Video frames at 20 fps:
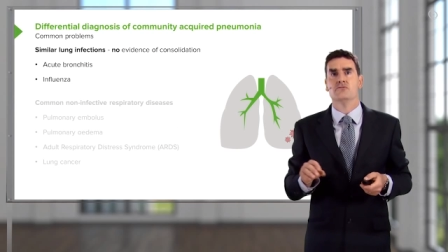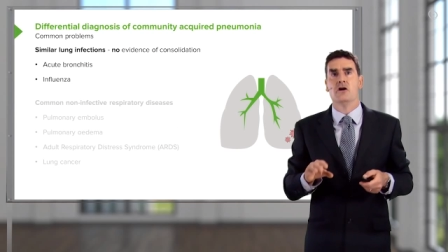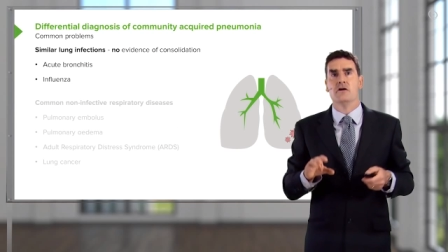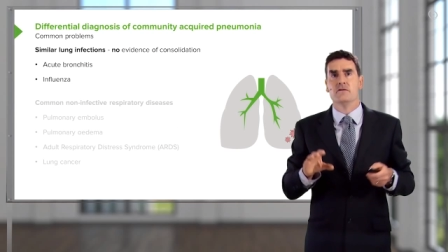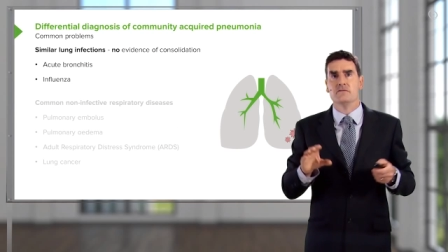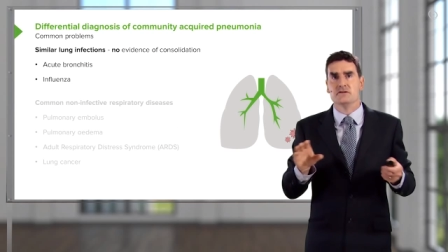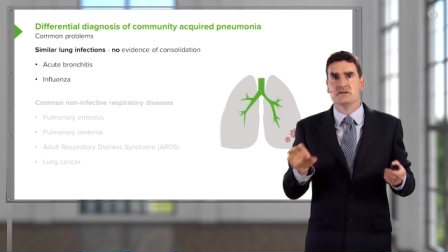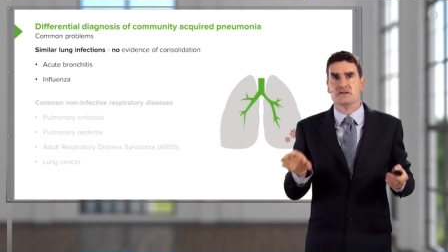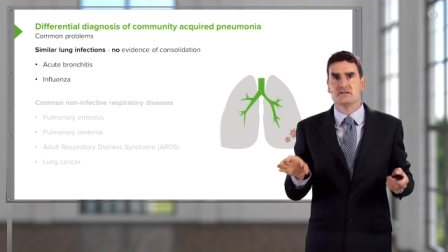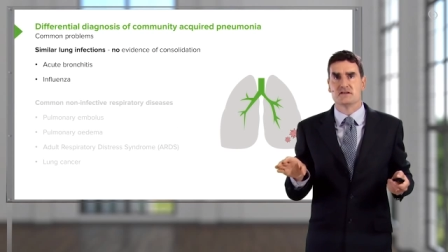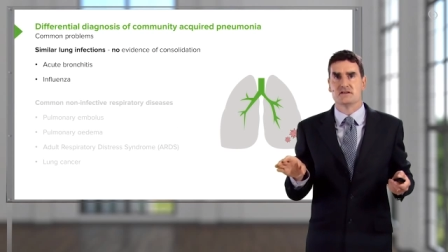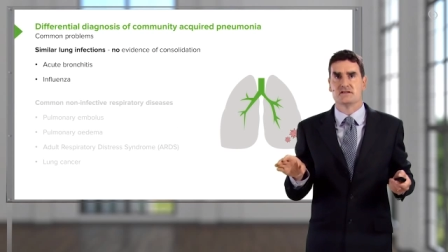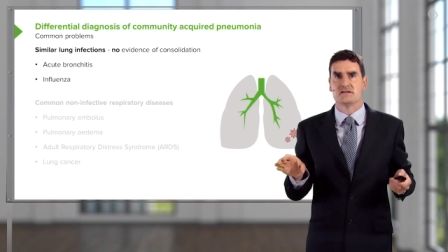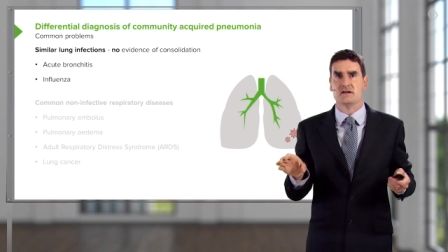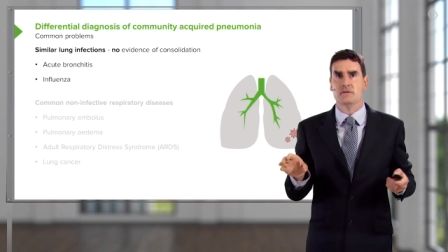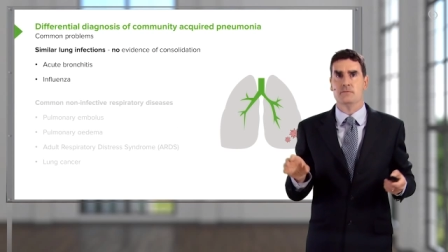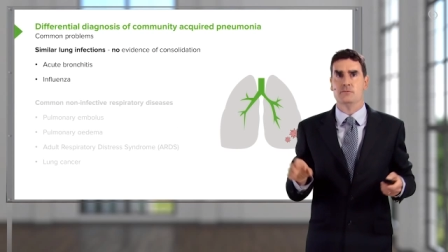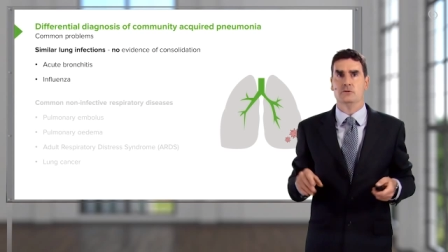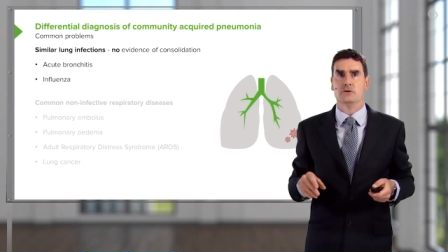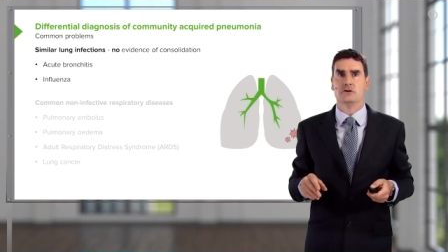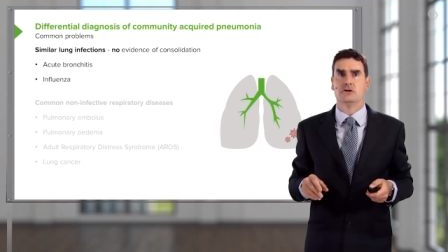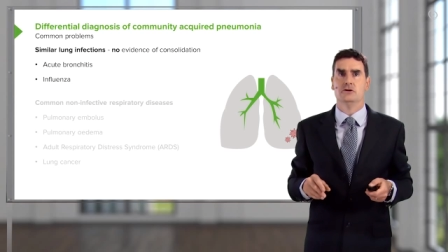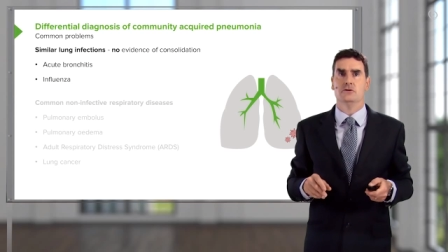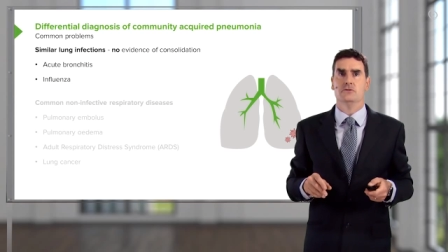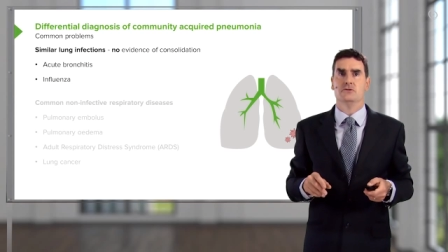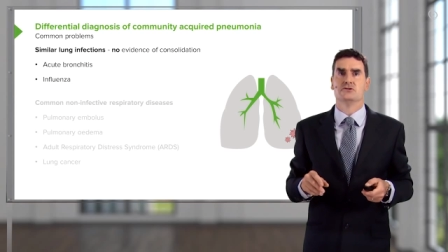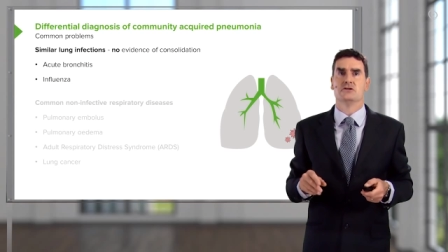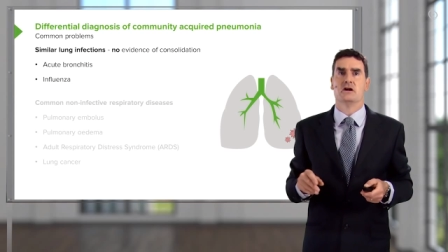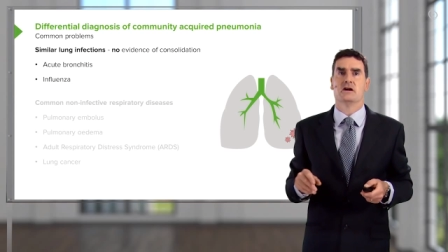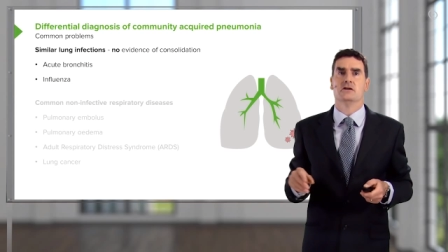rather than just a simple
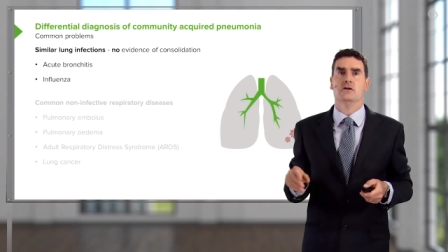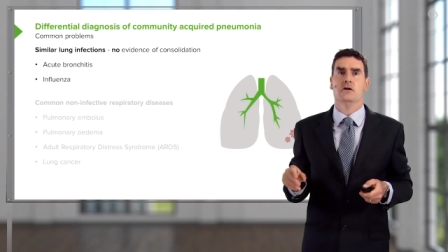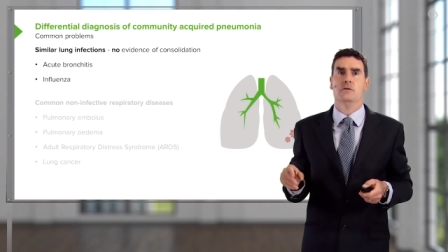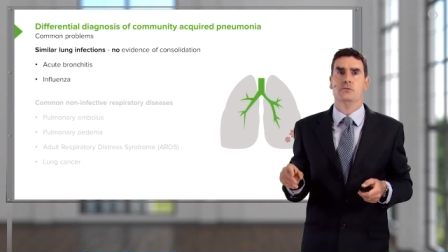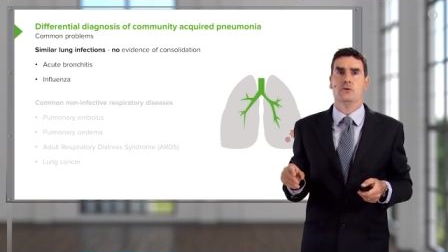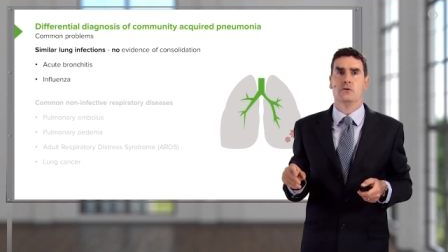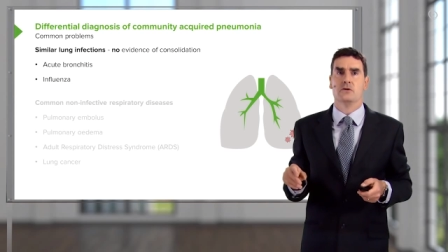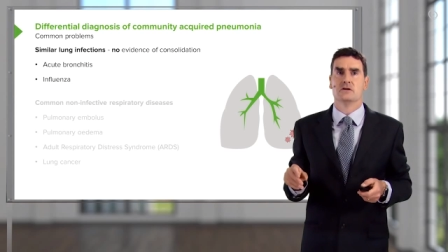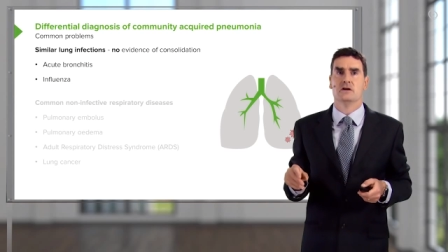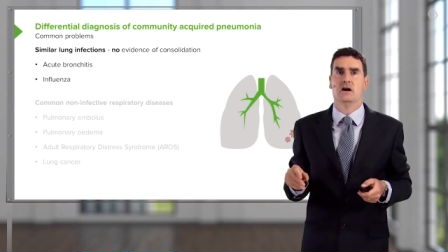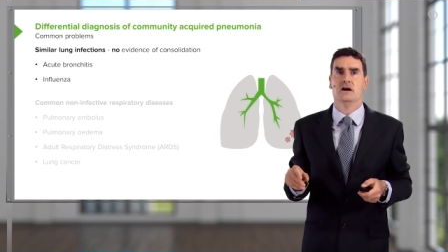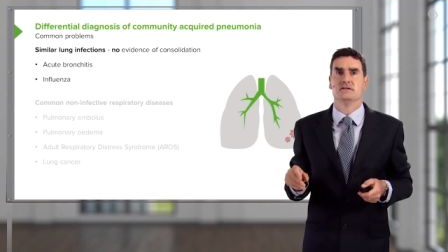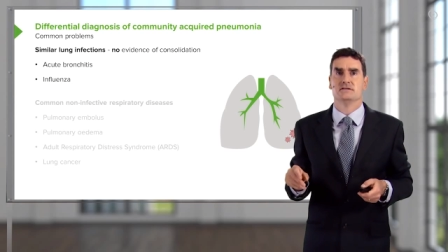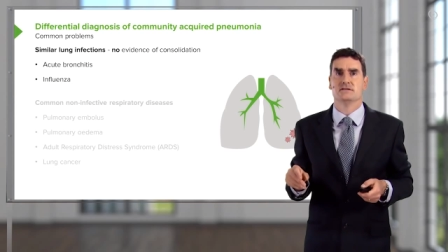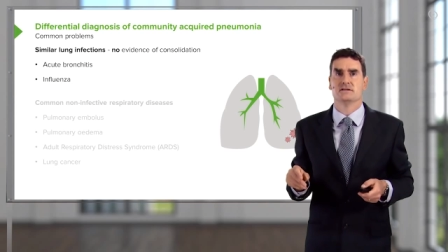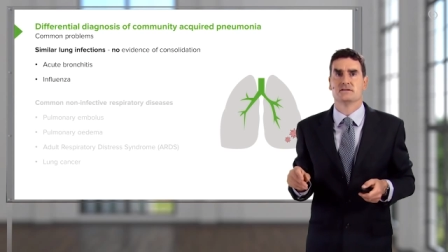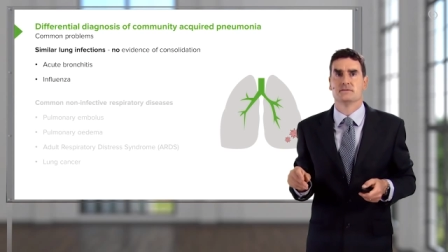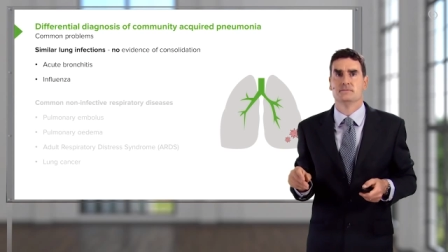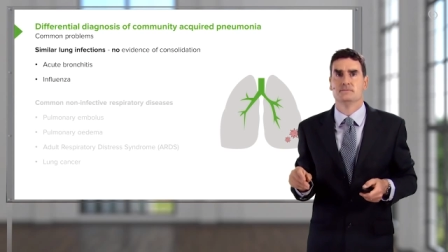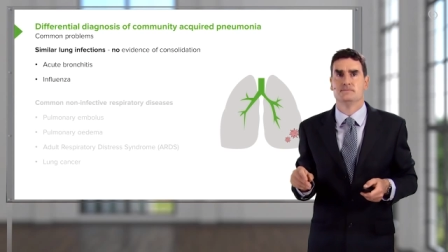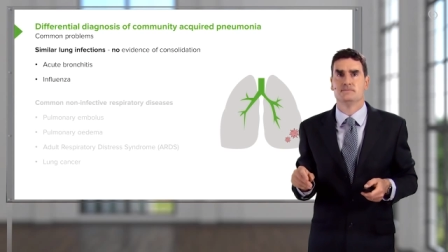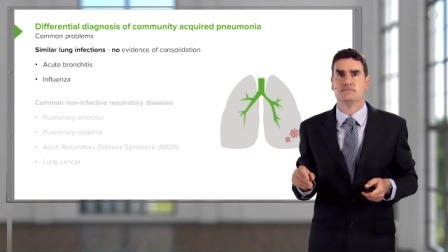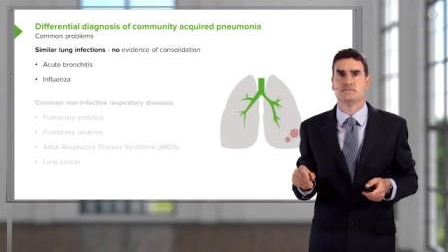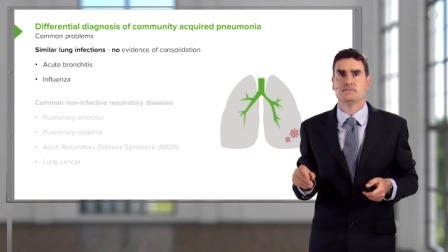acute tracheobronchitis.